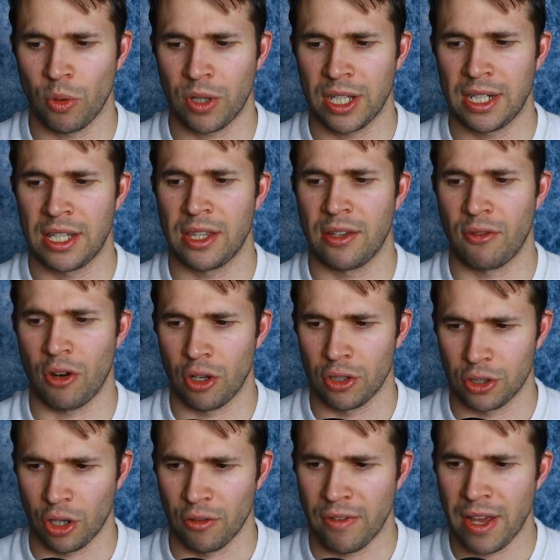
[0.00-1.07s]
walking in
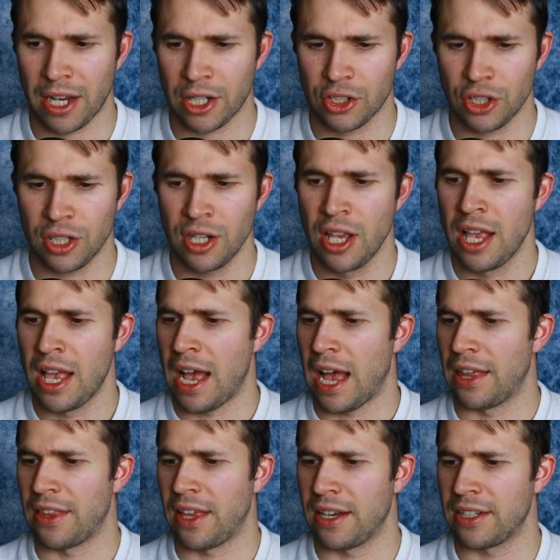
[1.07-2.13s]
the right direction,
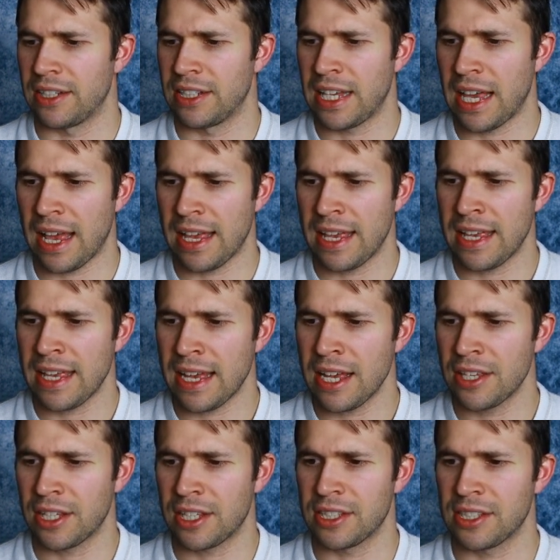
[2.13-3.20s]
and that yet
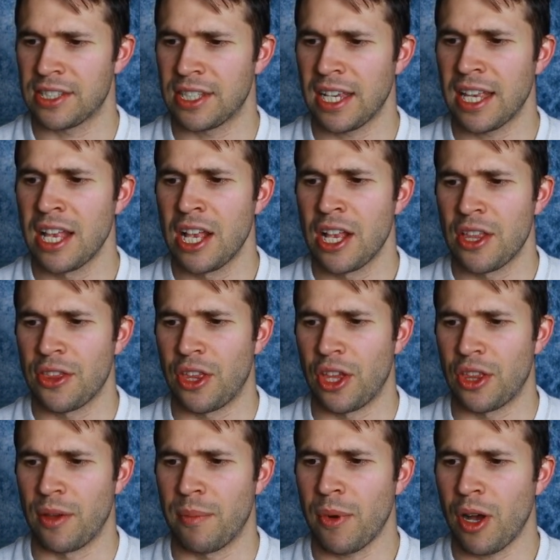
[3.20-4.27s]
here you can see
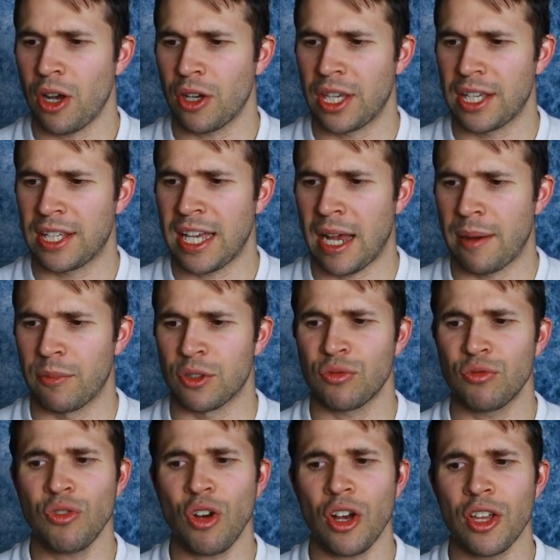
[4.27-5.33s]
that the market
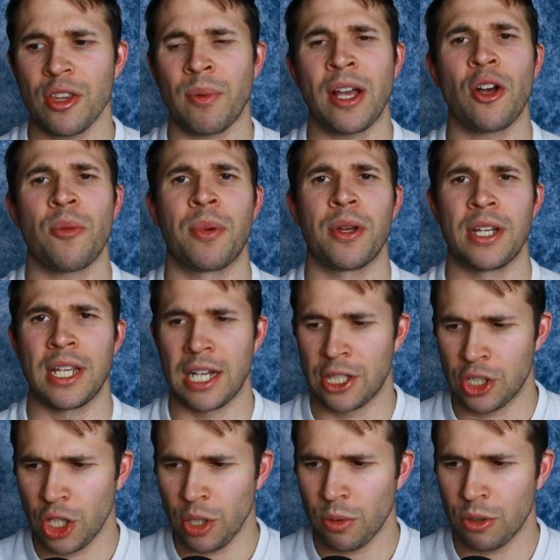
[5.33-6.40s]
cap was right the way up
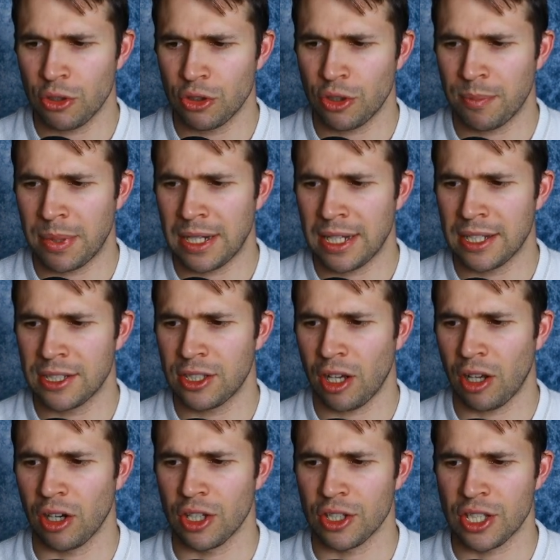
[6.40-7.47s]
at nearly two hundred
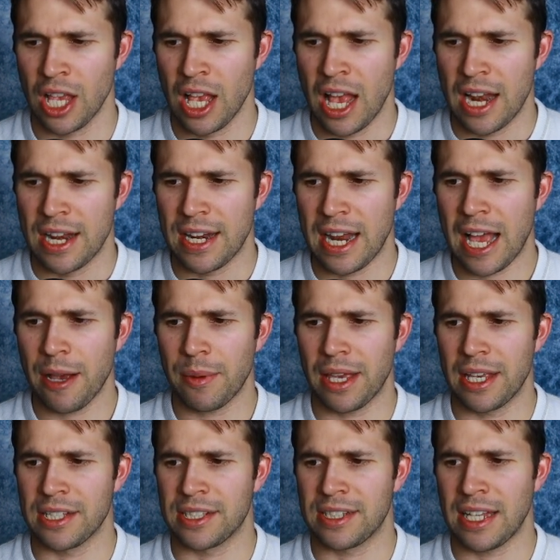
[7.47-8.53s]
billion dollars.
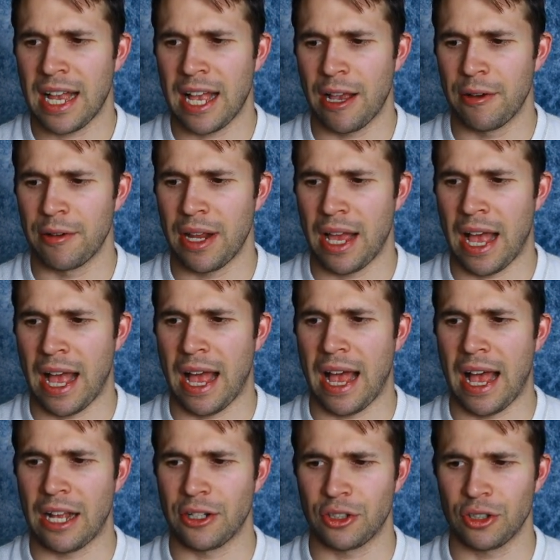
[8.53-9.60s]
Now it is down
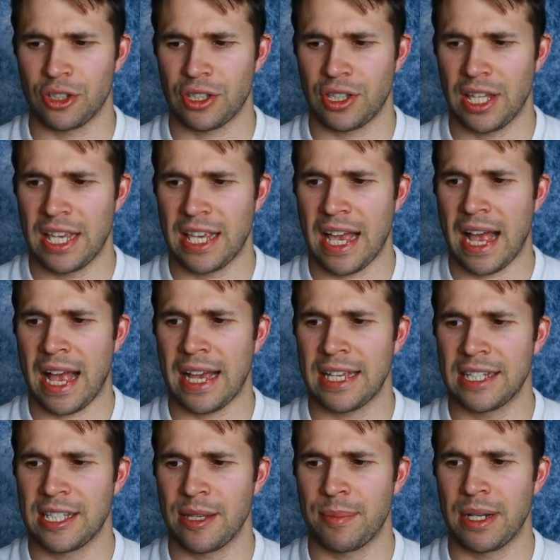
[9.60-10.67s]
at just the
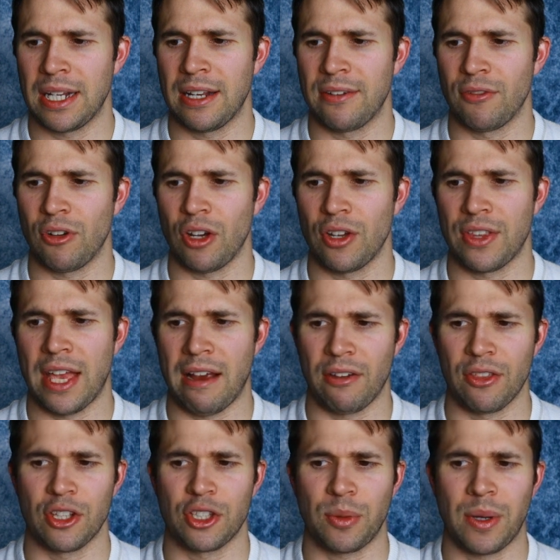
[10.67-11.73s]
eighty billion
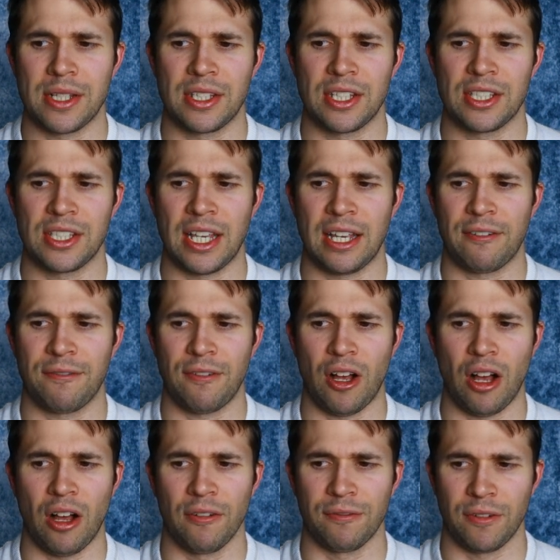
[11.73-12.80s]
right there on the
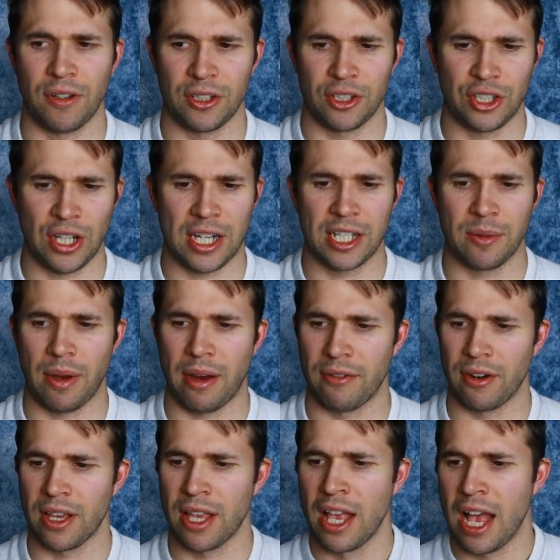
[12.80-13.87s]
twenty-sixth of
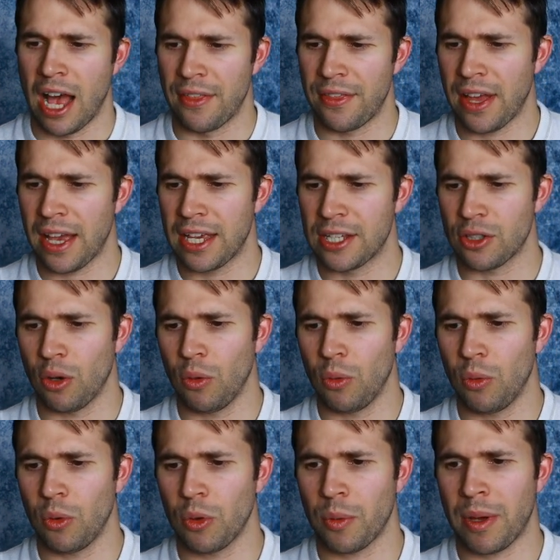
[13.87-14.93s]
January, and that
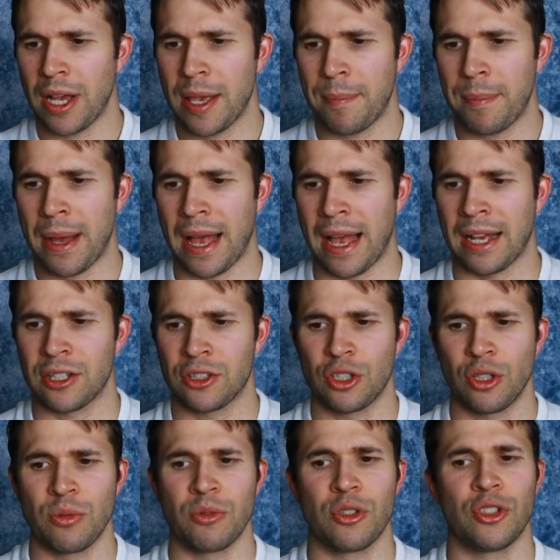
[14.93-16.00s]
is all the way
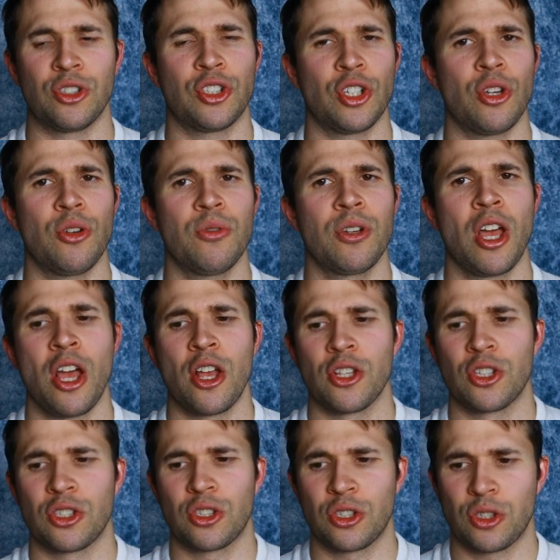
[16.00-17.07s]
back to
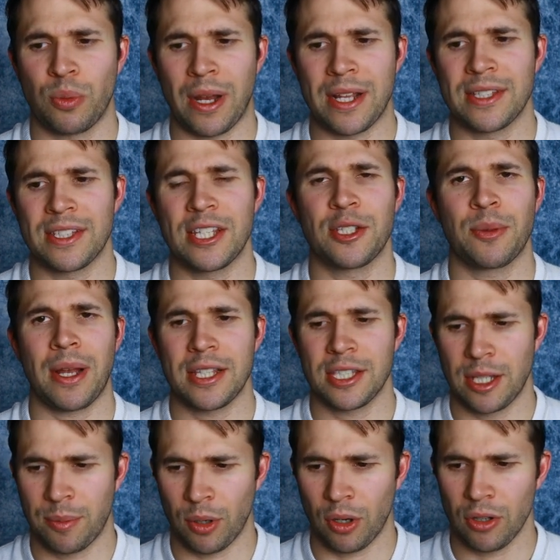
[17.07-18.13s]
June twenty
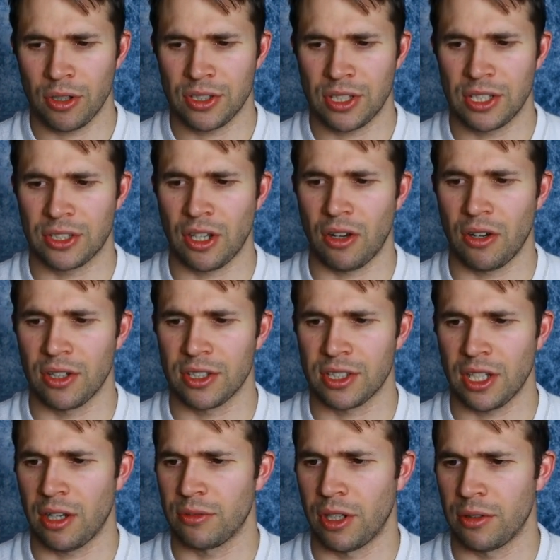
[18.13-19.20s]
twenty prices,
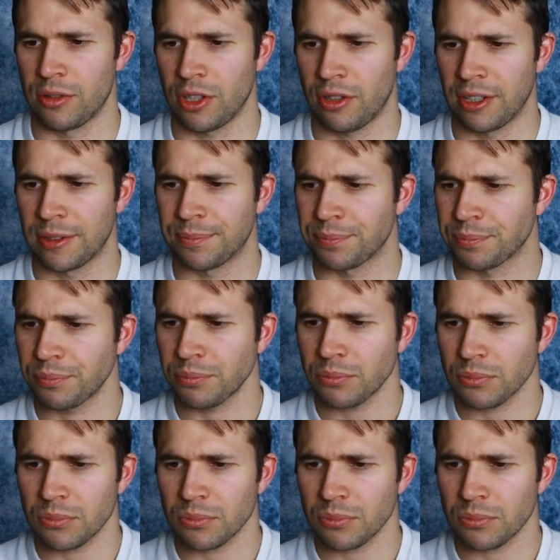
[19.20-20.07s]
guys. Oh no, sorry,